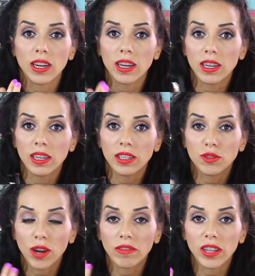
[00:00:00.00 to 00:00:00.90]
uh,
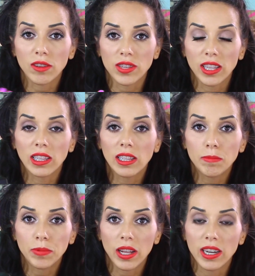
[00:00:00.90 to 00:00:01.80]
travel outside the
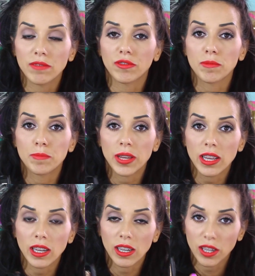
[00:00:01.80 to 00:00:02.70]
lip line for
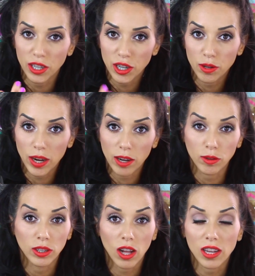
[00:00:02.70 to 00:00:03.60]
being, you know,
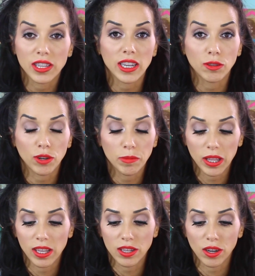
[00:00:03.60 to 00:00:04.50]
how glossy and
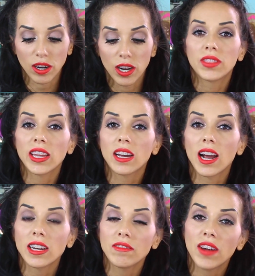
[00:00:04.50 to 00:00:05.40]
creamy these are. They
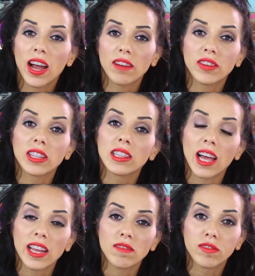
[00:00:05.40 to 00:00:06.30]
kind of have a
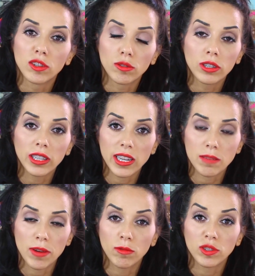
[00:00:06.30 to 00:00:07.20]
light florally
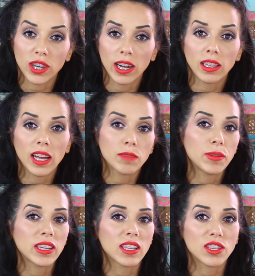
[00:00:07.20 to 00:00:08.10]
smell, which I like
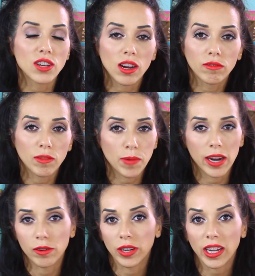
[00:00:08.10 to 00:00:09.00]
because it's not
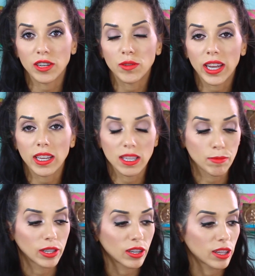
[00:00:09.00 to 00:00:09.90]
overpowering and you can't
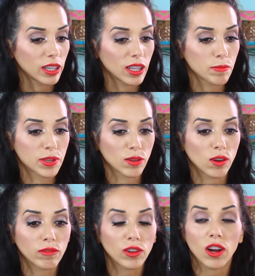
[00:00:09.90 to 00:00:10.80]
smell it on the lips.
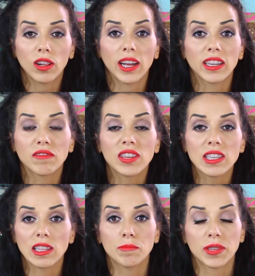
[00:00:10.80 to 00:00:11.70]
So overall, I give
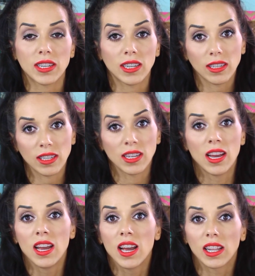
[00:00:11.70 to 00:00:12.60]
these lipsticks
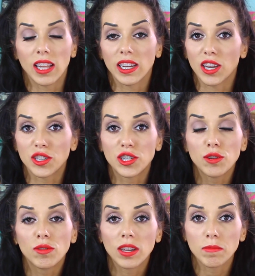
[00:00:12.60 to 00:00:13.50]
like
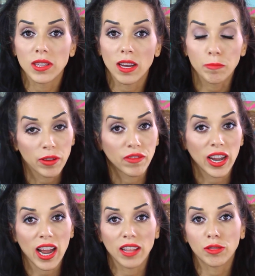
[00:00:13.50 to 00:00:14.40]
two thumbs up. If I
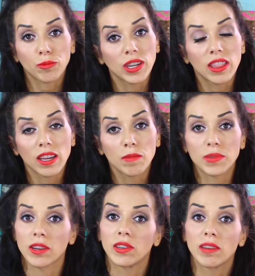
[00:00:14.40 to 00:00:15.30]
had three
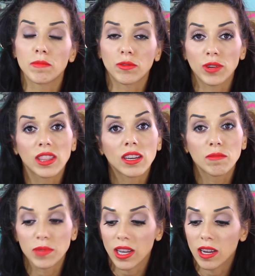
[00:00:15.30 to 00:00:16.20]
thumbs, I would give them three
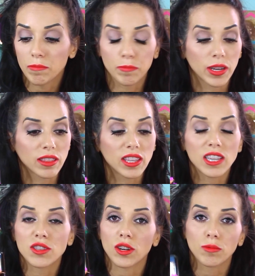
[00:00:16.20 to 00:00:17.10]
thumbs up, but
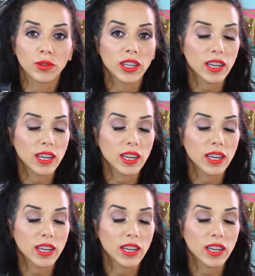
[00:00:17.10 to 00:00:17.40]
these are really